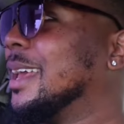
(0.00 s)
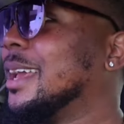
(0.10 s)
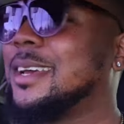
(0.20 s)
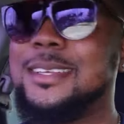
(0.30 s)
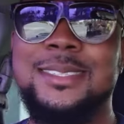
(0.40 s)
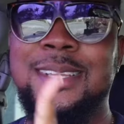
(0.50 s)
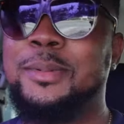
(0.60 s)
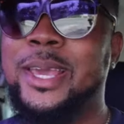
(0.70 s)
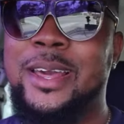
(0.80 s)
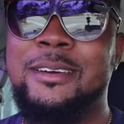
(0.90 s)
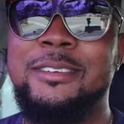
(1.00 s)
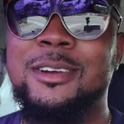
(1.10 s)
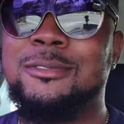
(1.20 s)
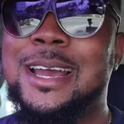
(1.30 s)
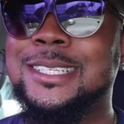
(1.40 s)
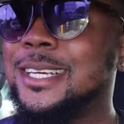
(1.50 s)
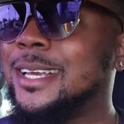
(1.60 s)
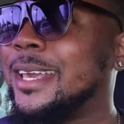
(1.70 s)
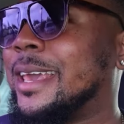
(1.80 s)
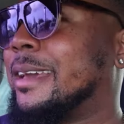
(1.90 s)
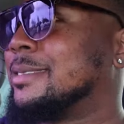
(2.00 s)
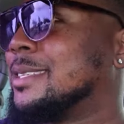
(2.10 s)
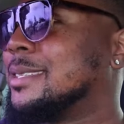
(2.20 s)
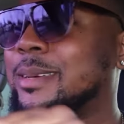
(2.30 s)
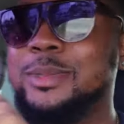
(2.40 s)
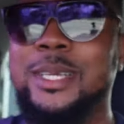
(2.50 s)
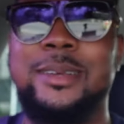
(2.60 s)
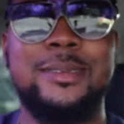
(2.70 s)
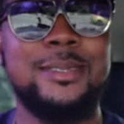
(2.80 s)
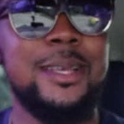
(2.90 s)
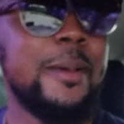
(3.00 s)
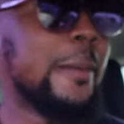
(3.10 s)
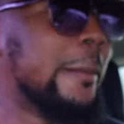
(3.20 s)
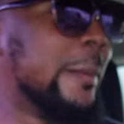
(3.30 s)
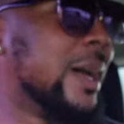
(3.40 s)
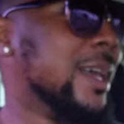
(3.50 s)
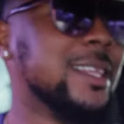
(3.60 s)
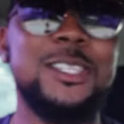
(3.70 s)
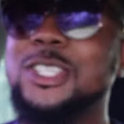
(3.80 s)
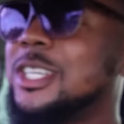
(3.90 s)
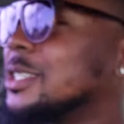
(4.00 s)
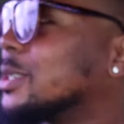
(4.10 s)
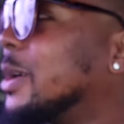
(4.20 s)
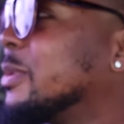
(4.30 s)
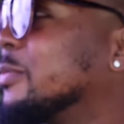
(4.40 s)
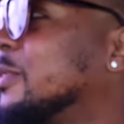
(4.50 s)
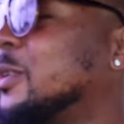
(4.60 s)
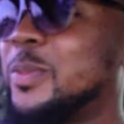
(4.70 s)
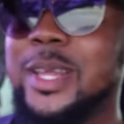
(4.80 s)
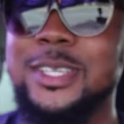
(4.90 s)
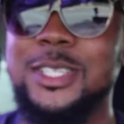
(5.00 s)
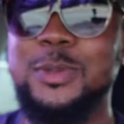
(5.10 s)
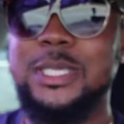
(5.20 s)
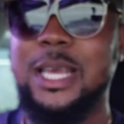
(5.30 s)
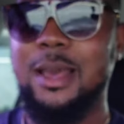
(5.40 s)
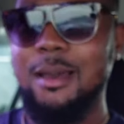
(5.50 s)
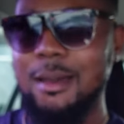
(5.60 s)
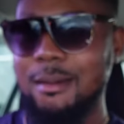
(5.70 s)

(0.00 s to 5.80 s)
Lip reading: Because they began very ratchet in KFC sometimes. But I think she just saw me filming and she was like, oh,